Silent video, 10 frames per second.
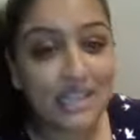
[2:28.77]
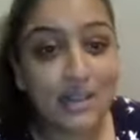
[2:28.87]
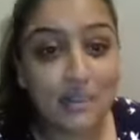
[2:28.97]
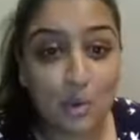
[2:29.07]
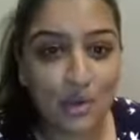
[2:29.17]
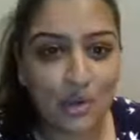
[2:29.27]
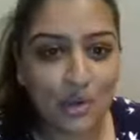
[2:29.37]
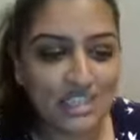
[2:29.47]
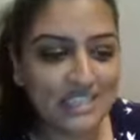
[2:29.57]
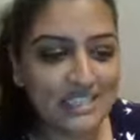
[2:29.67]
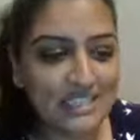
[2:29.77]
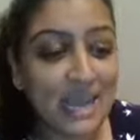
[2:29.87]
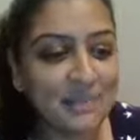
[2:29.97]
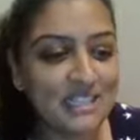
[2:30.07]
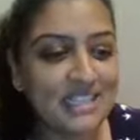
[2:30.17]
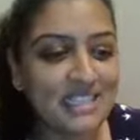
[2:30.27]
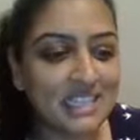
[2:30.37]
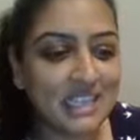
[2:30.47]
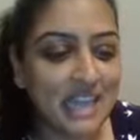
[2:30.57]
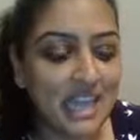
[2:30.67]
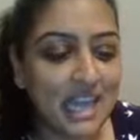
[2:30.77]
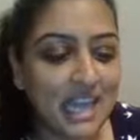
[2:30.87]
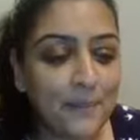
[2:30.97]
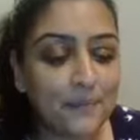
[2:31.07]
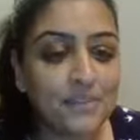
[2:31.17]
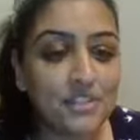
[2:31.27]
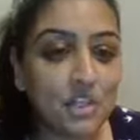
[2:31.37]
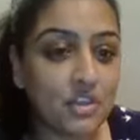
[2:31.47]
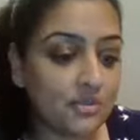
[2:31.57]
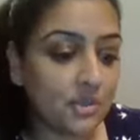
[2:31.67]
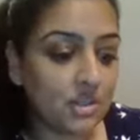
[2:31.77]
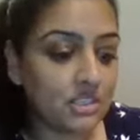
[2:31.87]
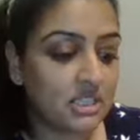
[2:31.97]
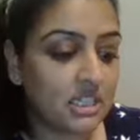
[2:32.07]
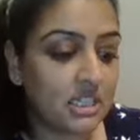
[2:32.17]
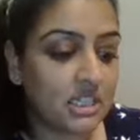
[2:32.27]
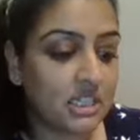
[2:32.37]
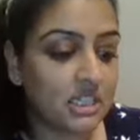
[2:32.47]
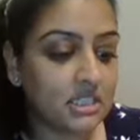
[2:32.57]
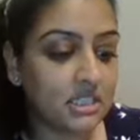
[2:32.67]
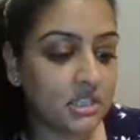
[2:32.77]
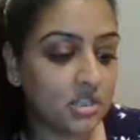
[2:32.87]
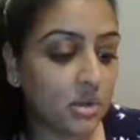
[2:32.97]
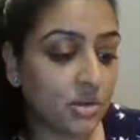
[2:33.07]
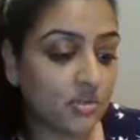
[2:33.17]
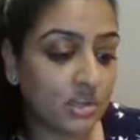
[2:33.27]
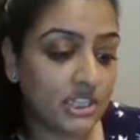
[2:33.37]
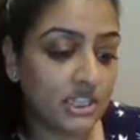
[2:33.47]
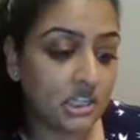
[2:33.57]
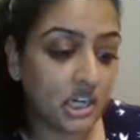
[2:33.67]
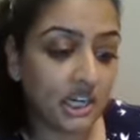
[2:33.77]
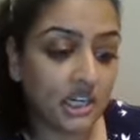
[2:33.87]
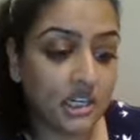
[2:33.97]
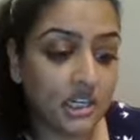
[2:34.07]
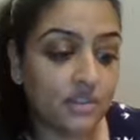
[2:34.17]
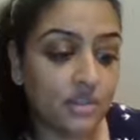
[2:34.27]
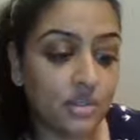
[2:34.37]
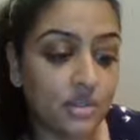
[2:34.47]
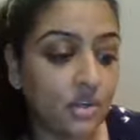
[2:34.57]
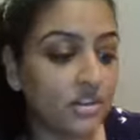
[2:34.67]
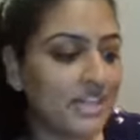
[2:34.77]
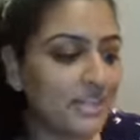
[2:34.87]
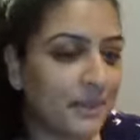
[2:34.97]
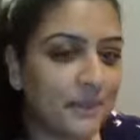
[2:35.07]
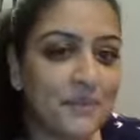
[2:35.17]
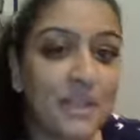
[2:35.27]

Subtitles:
important question, isn't it? How much it is. So the box is $12.99 if you do it on Jasper.